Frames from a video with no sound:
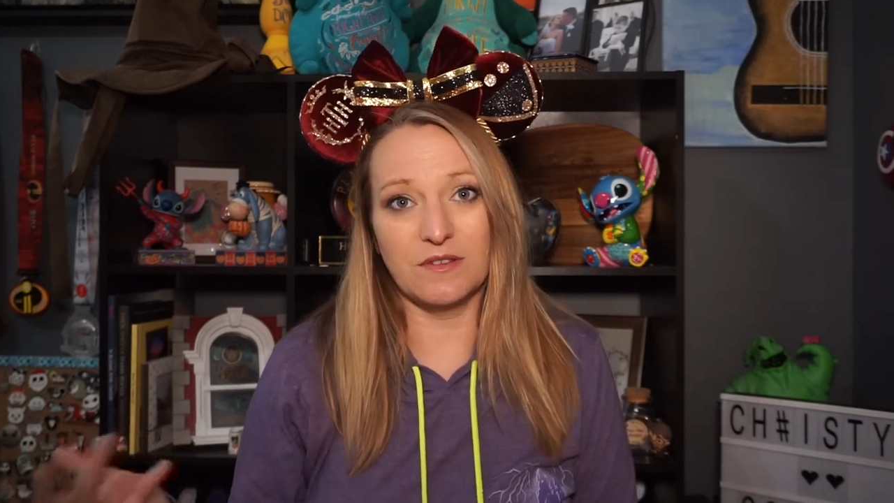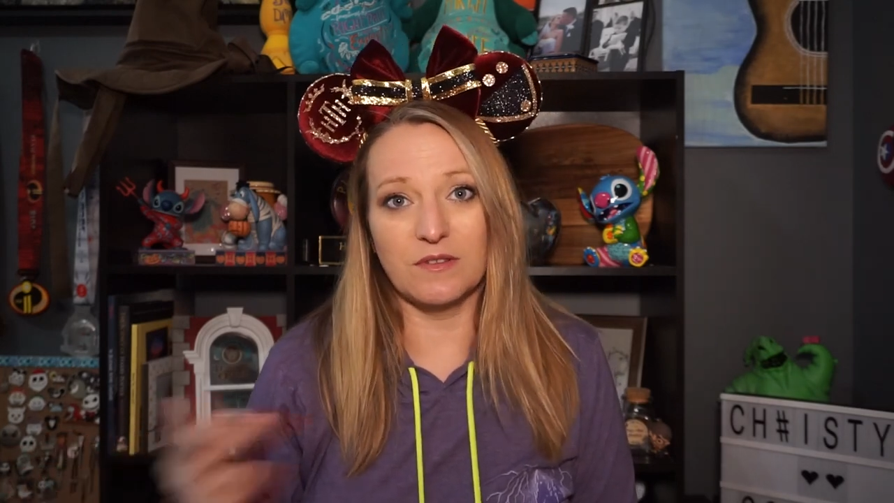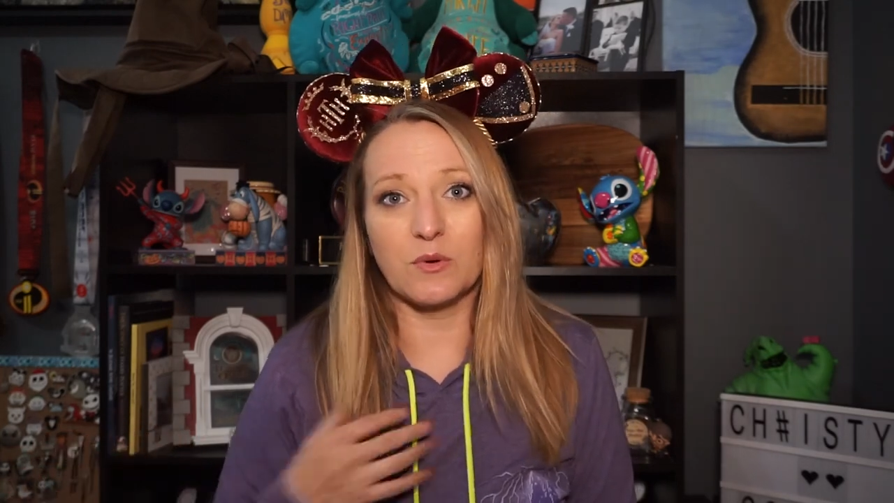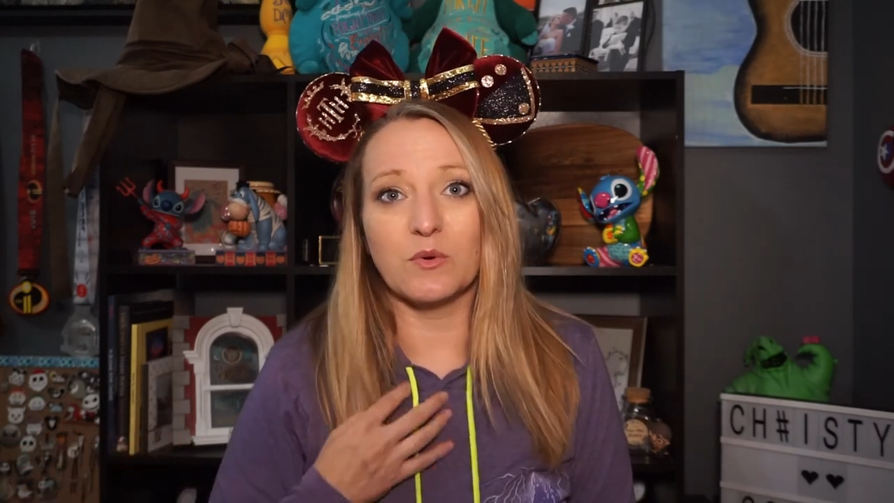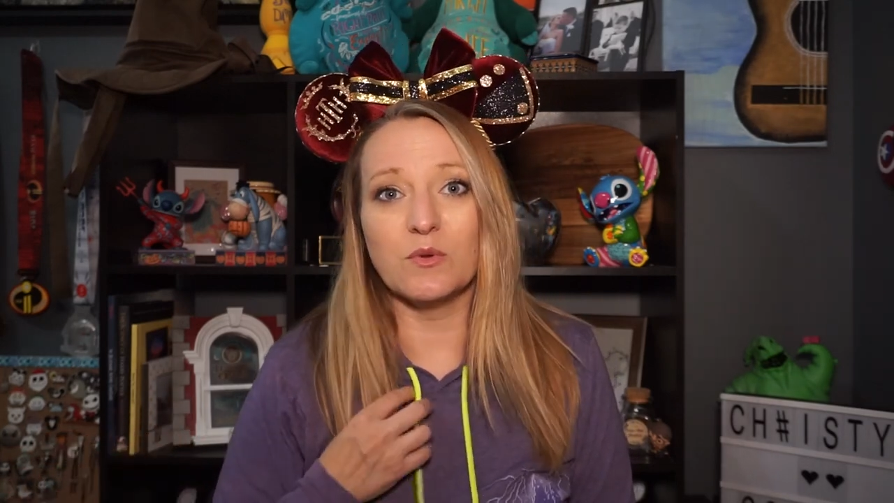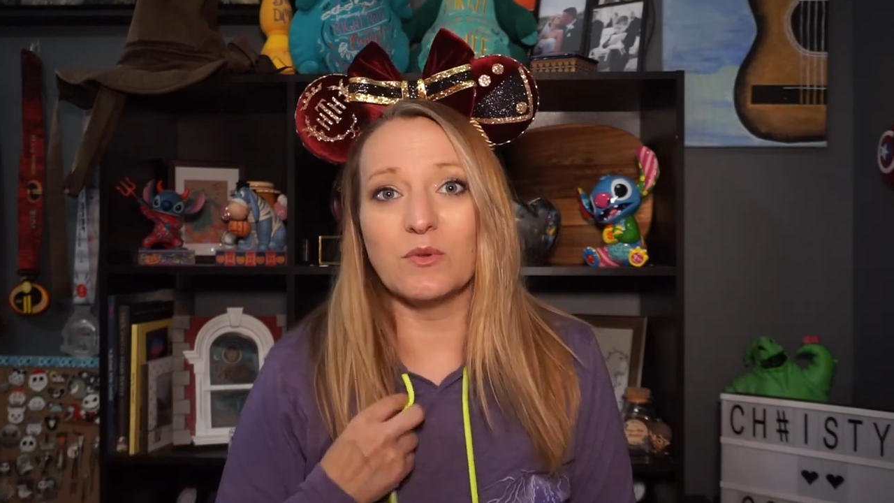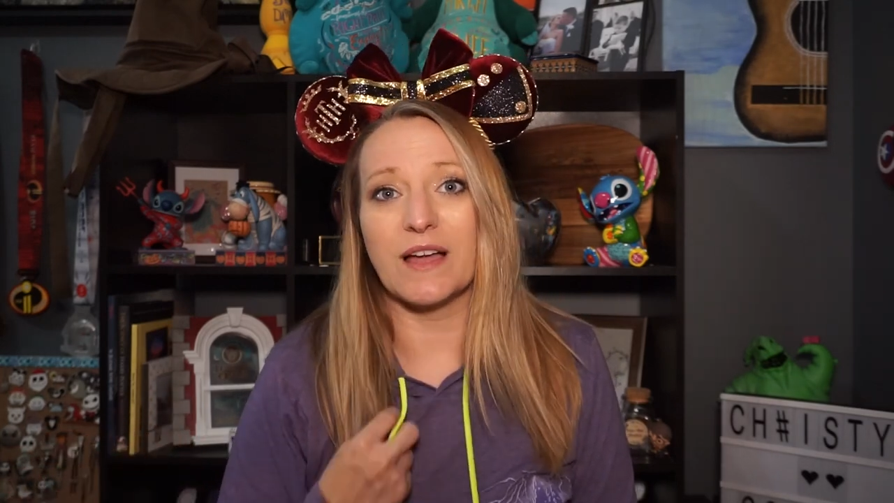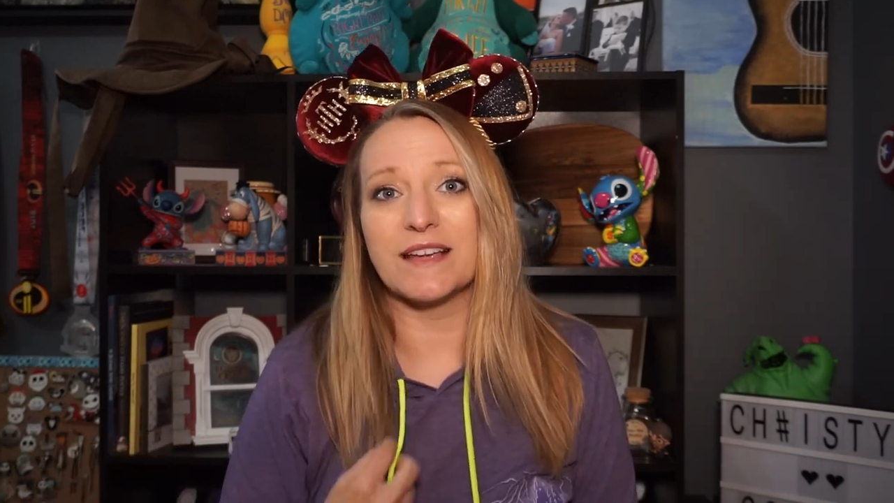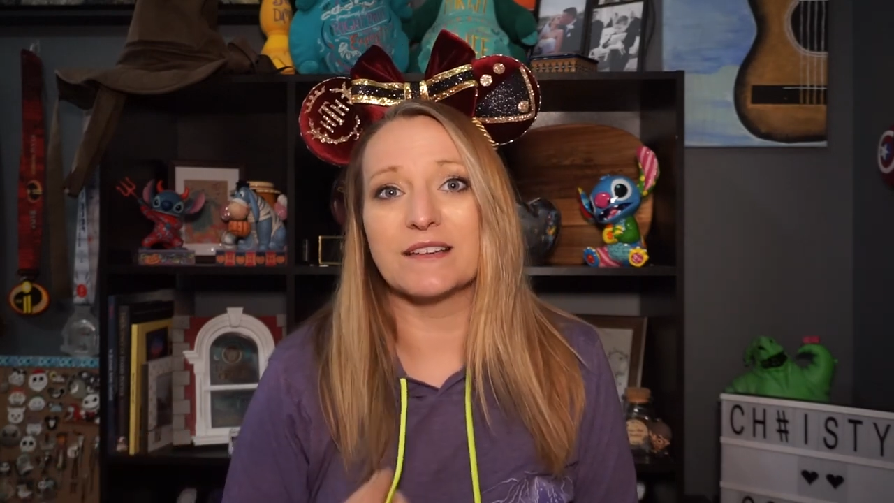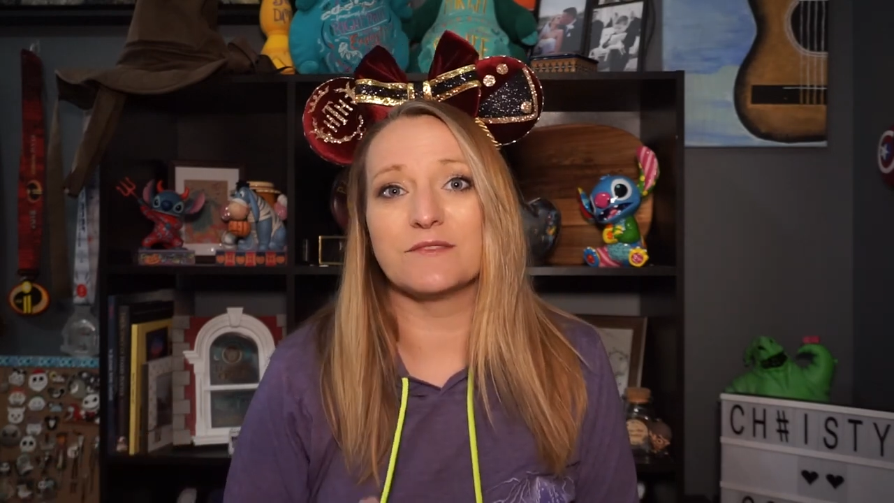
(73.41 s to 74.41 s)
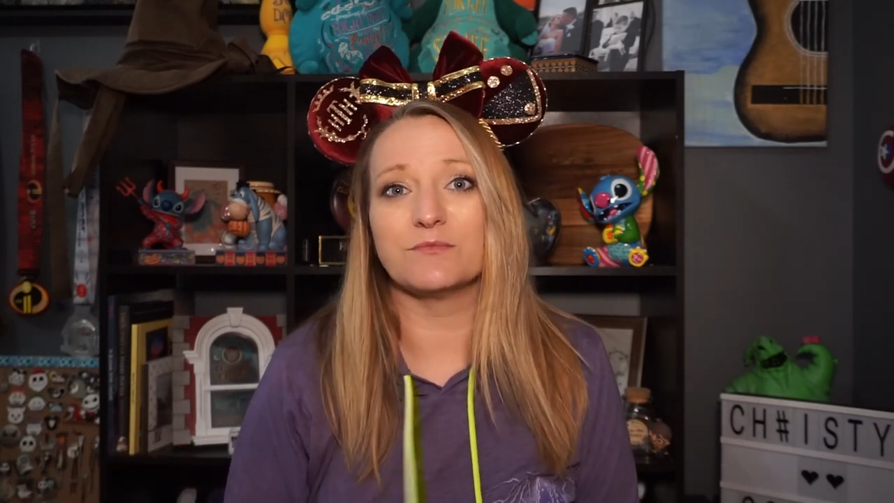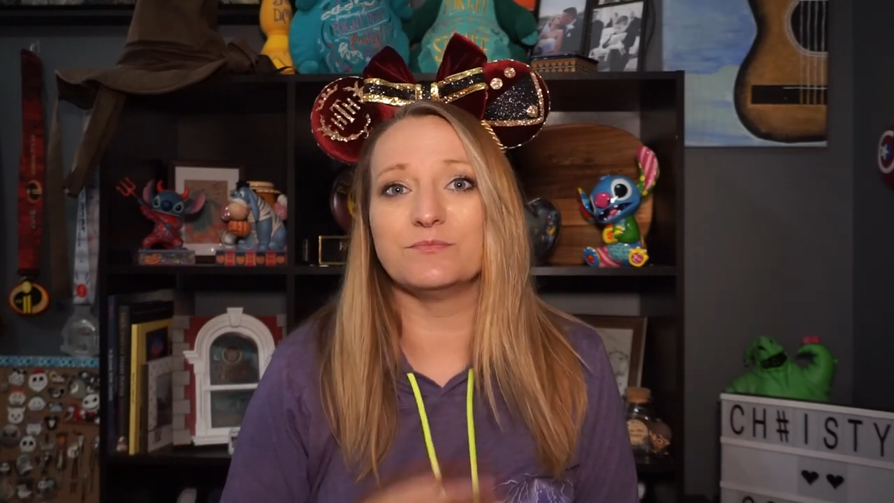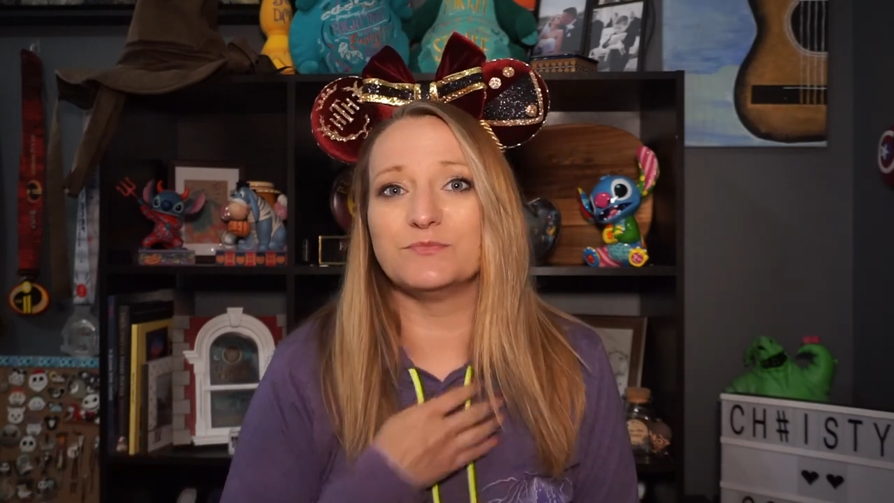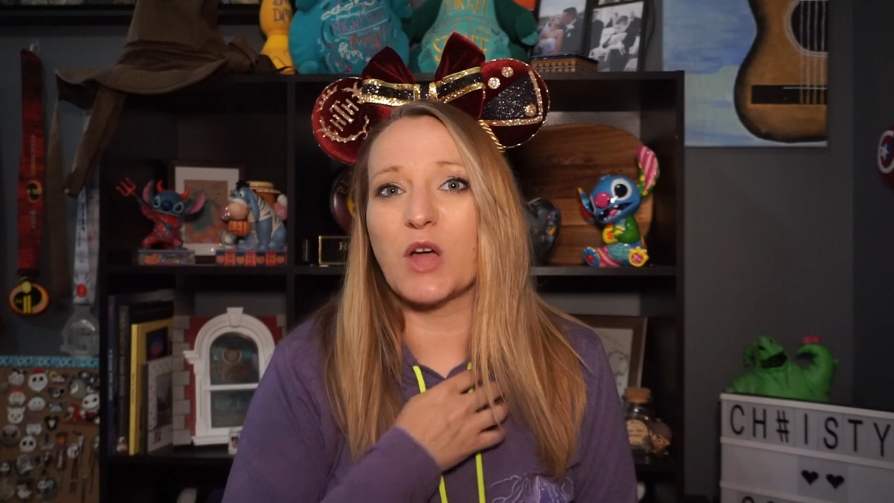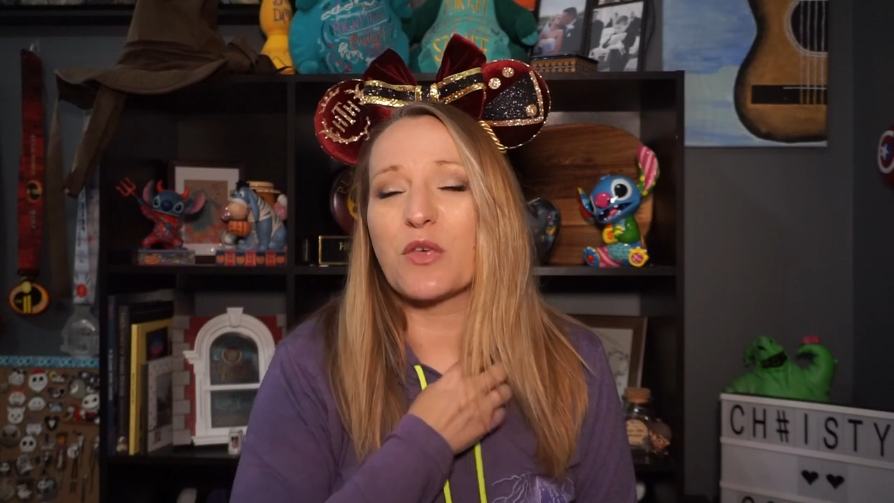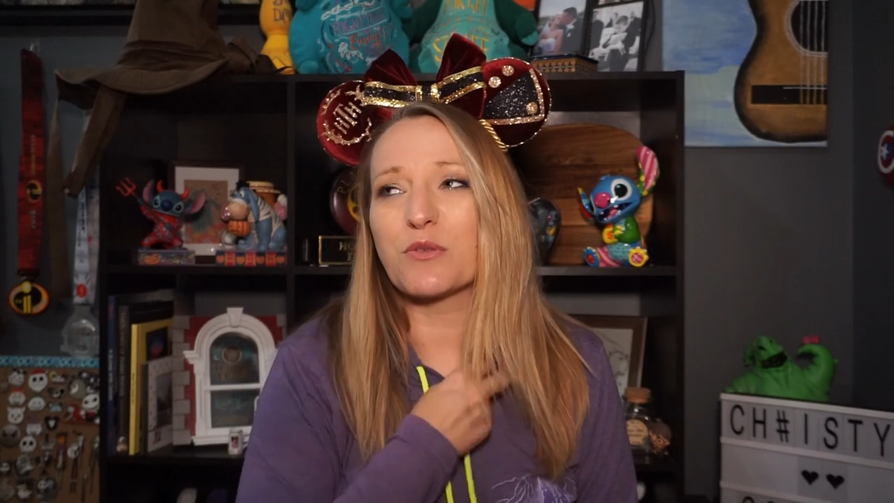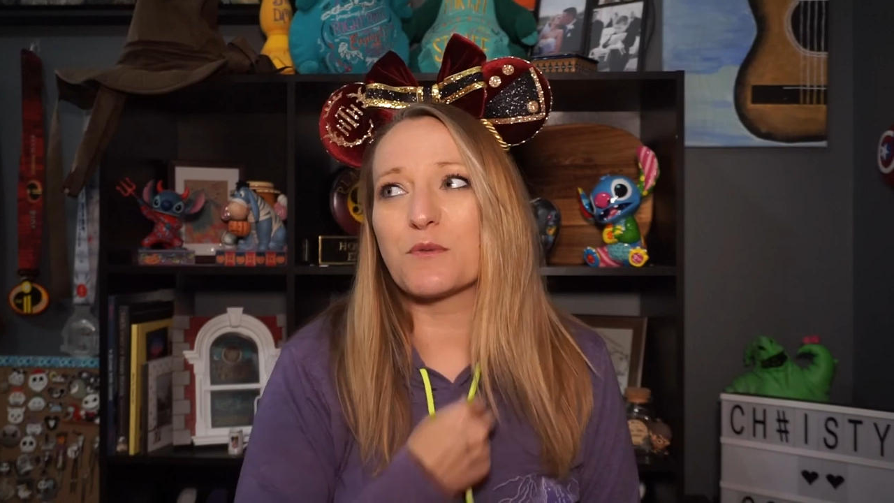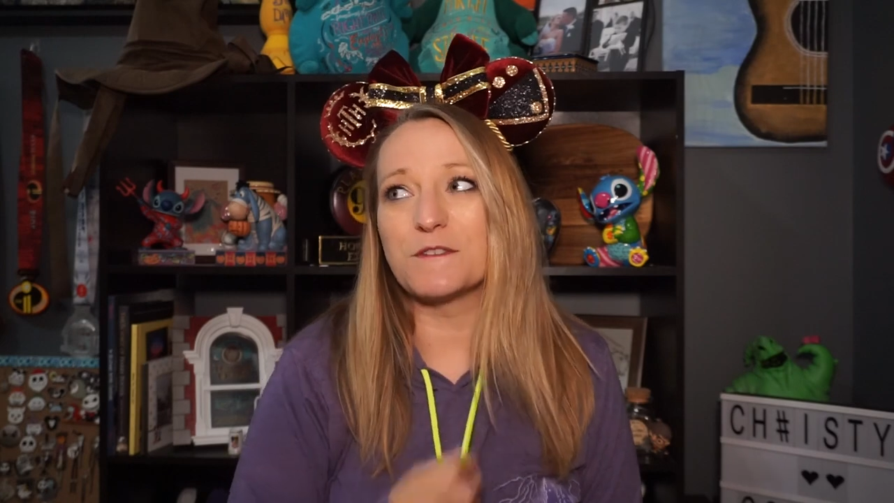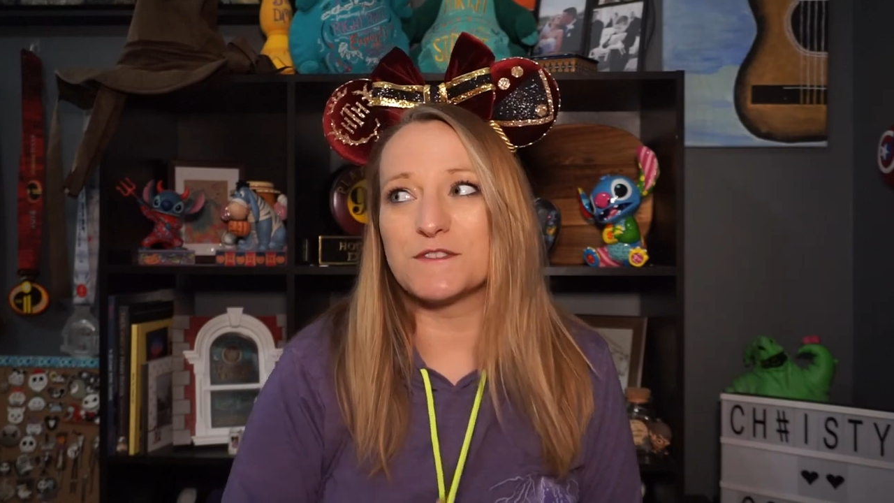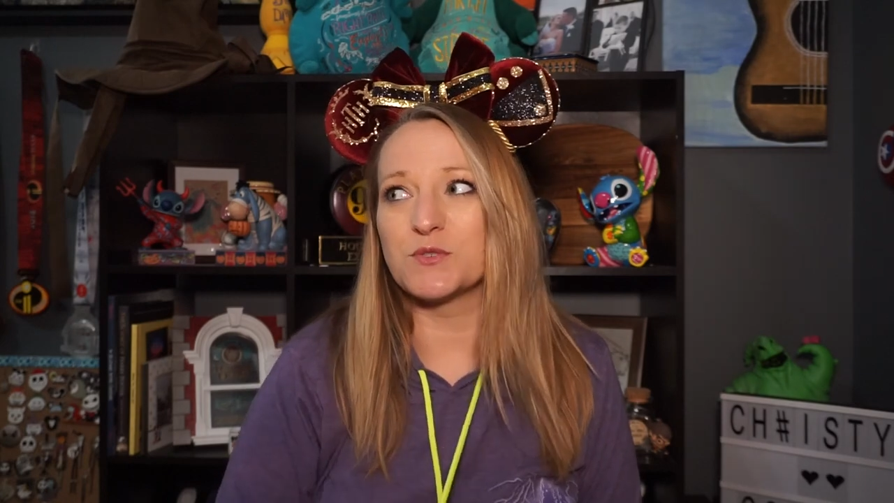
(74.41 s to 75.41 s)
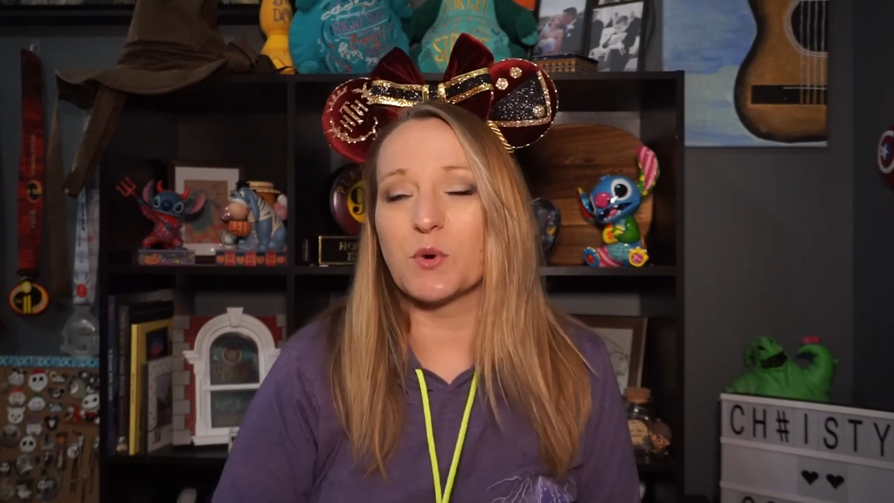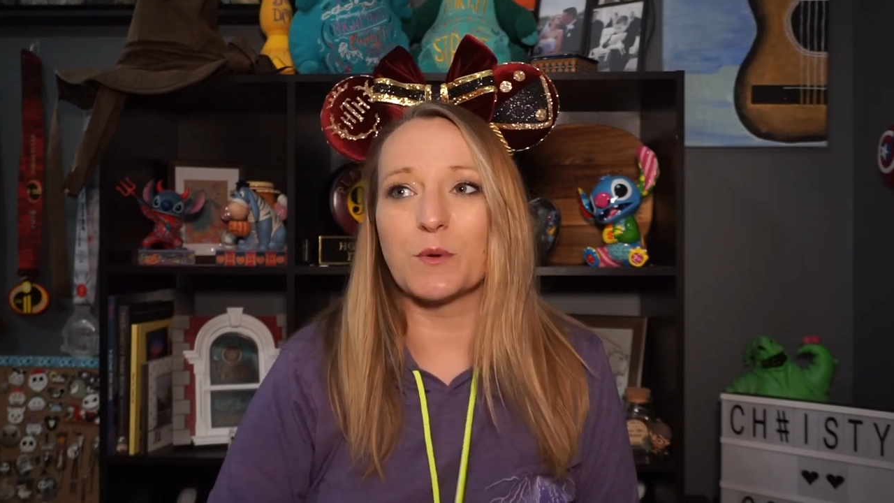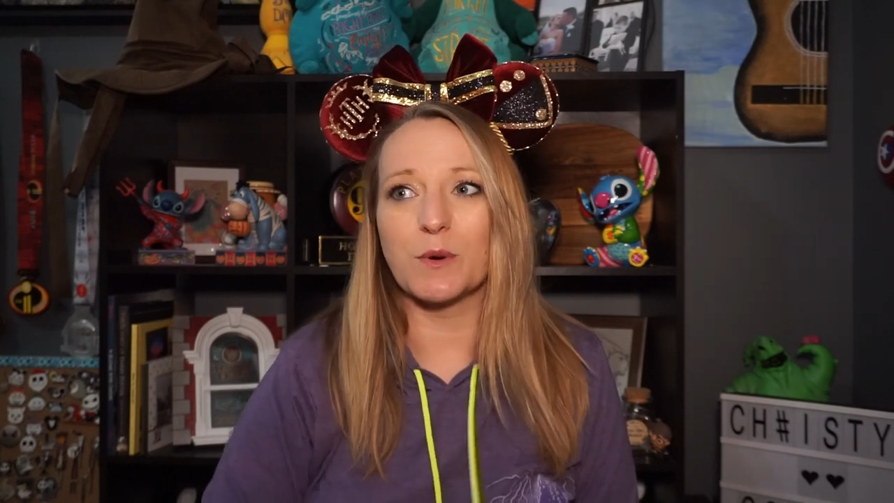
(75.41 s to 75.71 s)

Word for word: local like, not thrift store,